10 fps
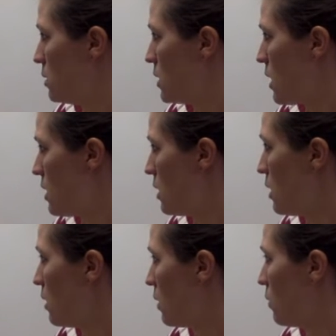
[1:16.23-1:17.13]

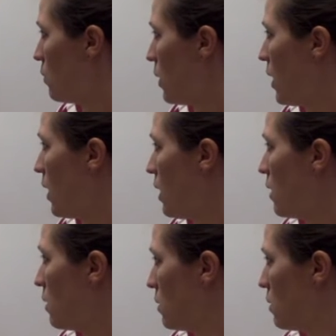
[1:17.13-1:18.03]
Taking away
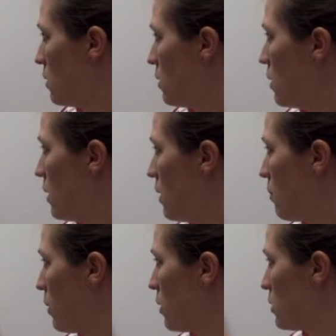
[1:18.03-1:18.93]

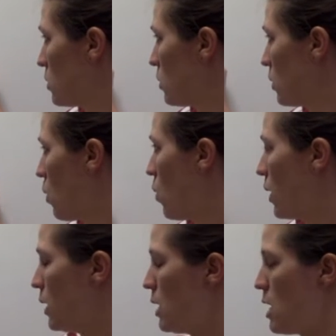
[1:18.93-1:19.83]
numbers or
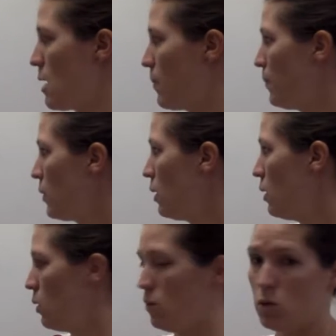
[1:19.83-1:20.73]
quantity.
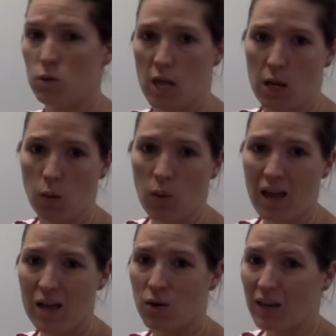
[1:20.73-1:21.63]
When you take
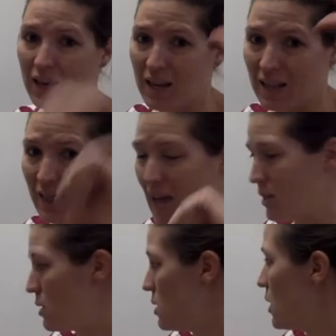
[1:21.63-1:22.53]
away, you're getting
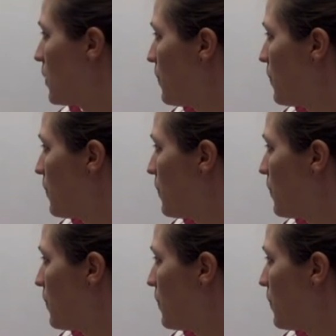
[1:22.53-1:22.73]
less.